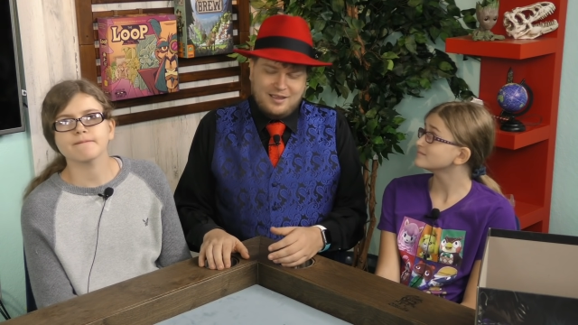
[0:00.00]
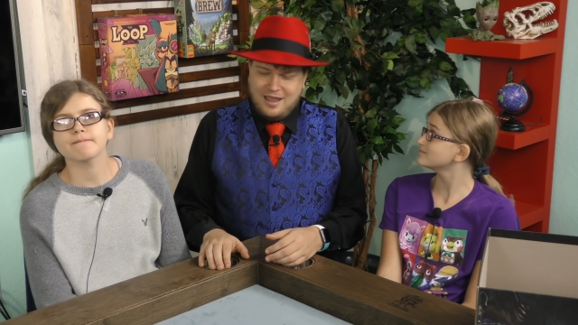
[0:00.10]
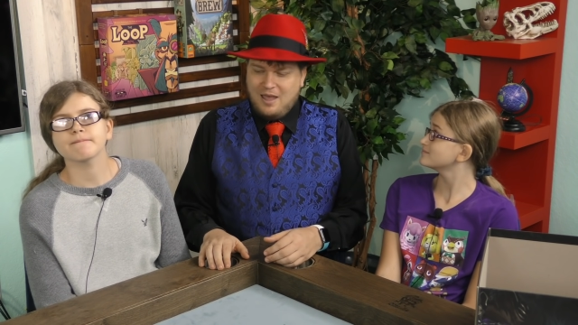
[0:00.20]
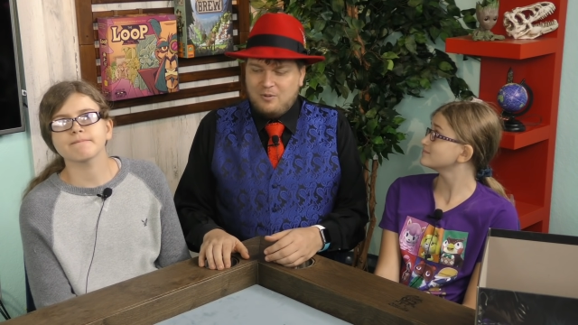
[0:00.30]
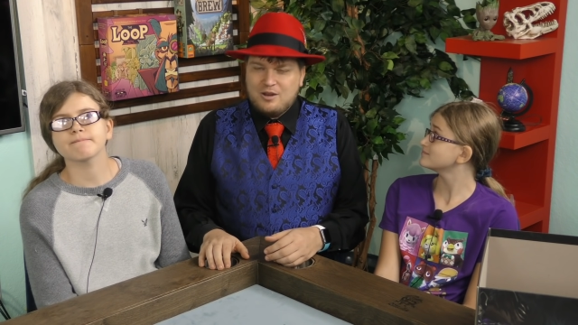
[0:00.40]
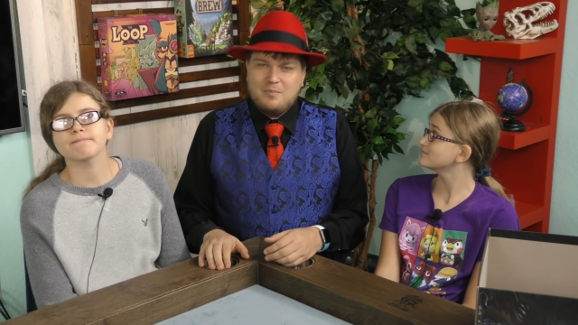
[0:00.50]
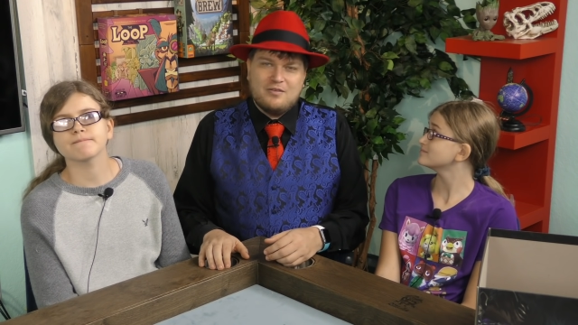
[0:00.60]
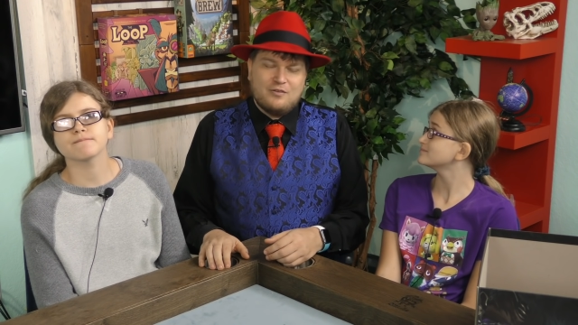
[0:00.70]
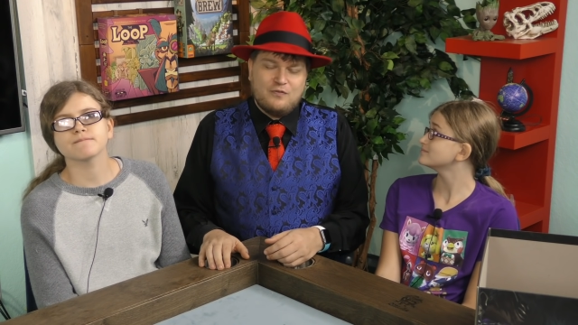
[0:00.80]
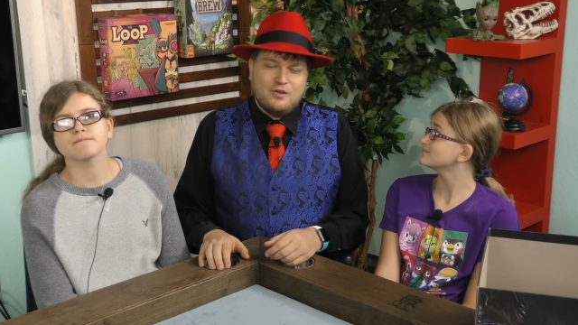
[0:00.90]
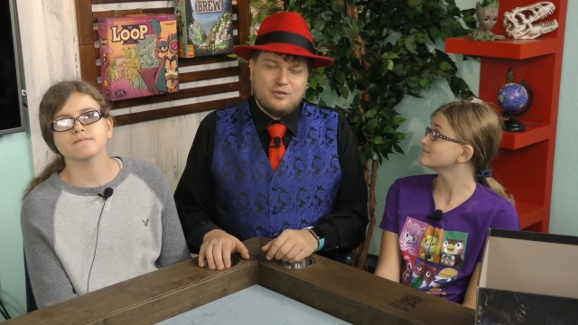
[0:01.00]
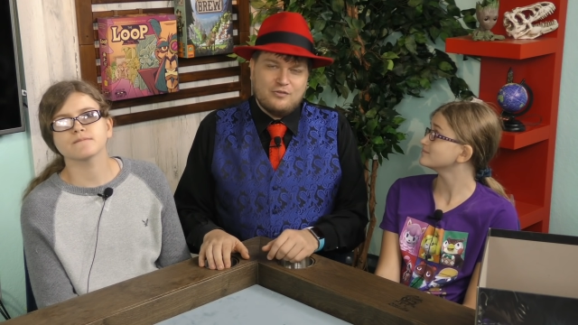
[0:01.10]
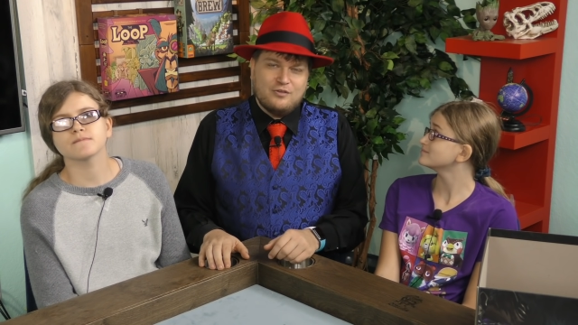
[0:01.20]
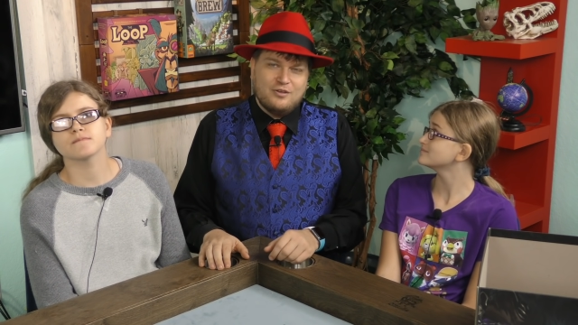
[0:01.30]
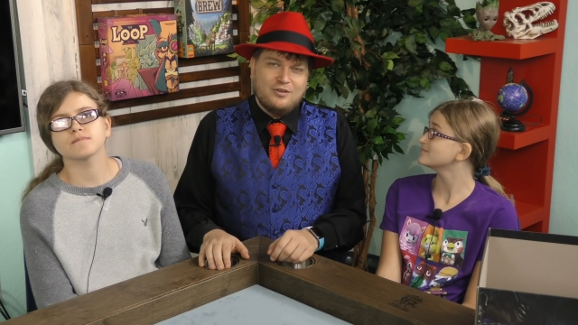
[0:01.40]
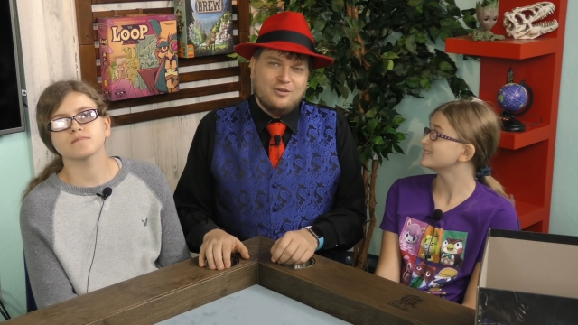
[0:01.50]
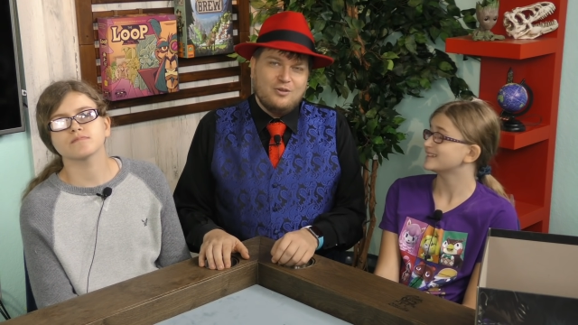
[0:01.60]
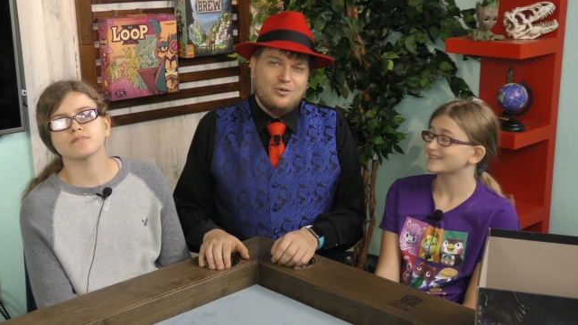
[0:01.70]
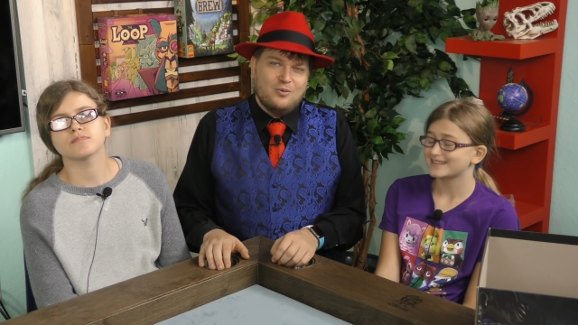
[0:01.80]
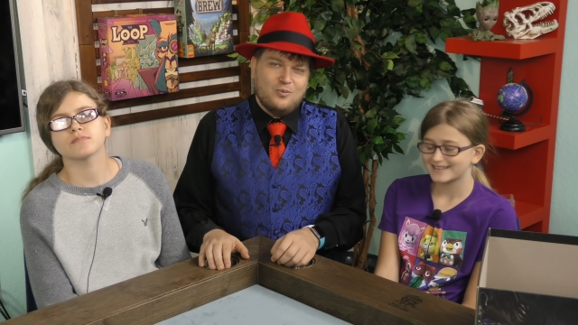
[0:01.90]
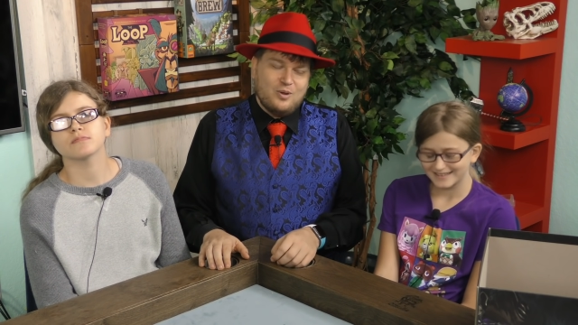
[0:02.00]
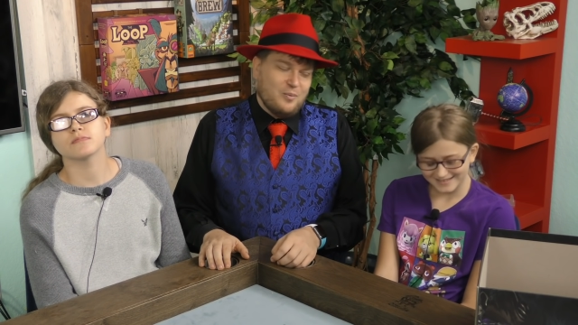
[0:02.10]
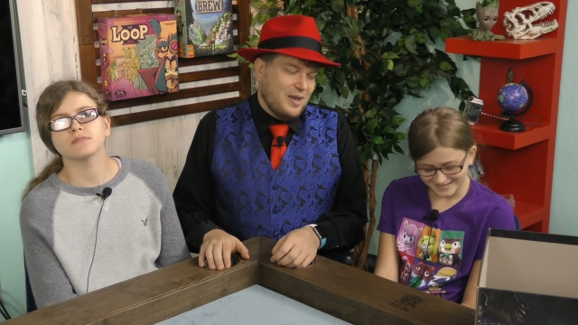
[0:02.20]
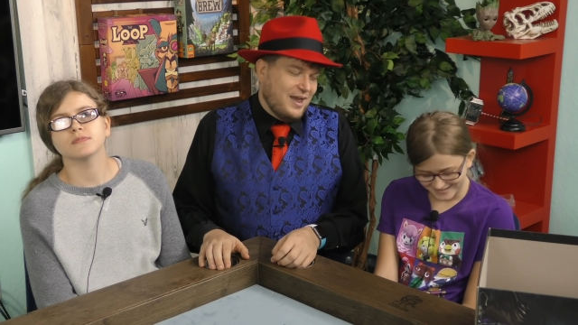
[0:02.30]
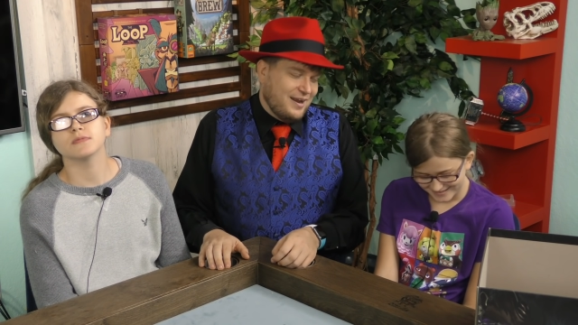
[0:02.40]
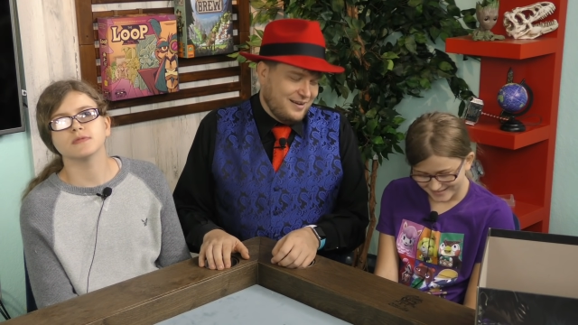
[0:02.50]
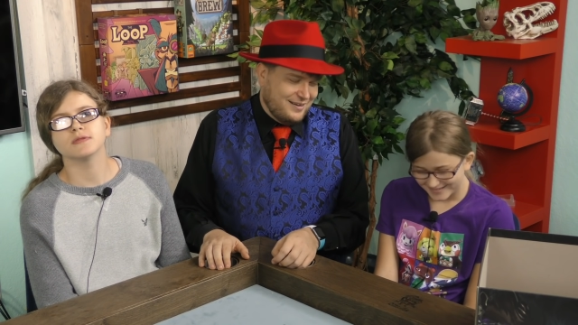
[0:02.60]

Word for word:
Speaker 1: And when you miss, it feels real bad.